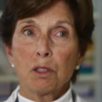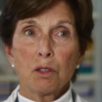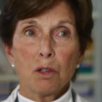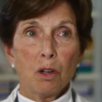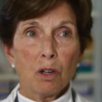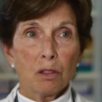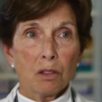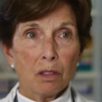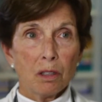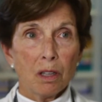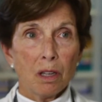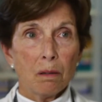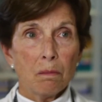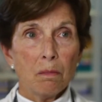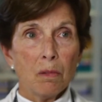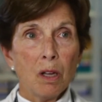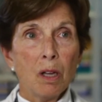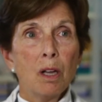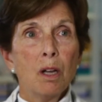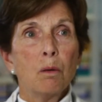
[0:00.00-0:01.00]
to talk to
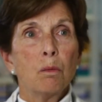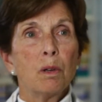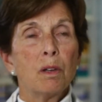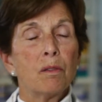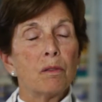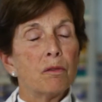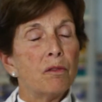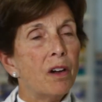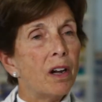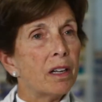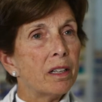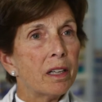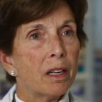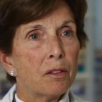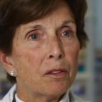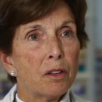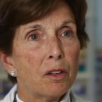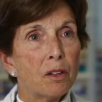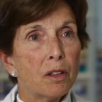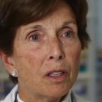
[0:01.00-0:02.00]
them. We find
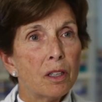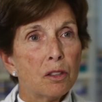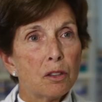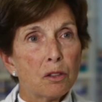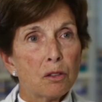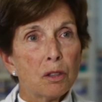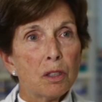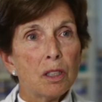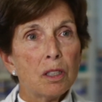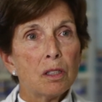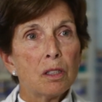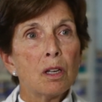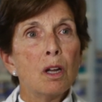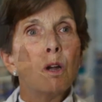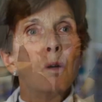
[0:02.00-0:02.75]
out their histories,